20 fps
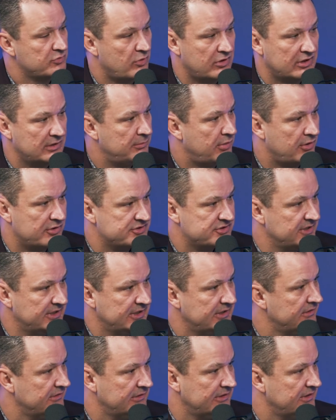working
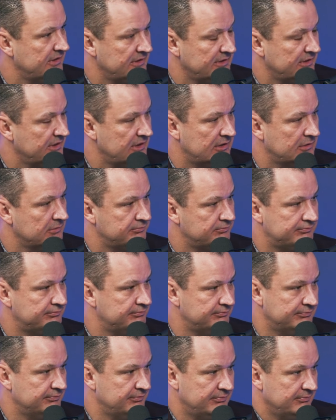person
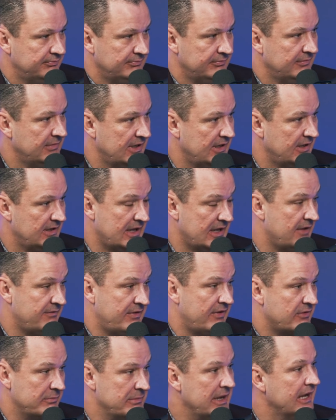I've
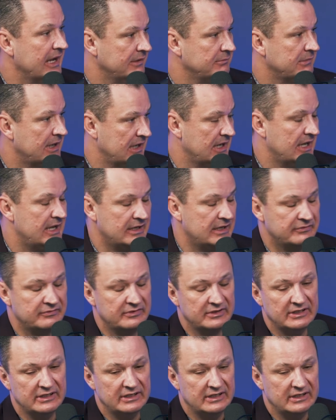ever met in my life.